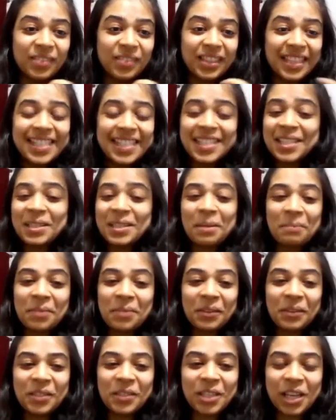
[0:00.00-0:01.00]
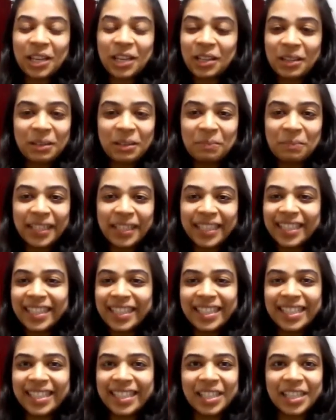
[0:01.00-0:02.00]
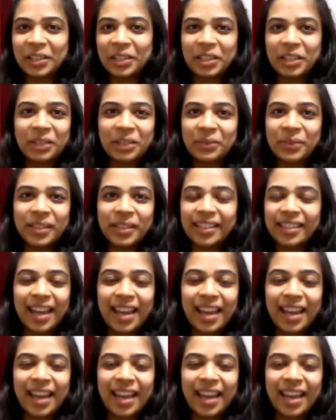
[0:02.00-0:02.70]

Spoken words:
this is something which I completely disagree with,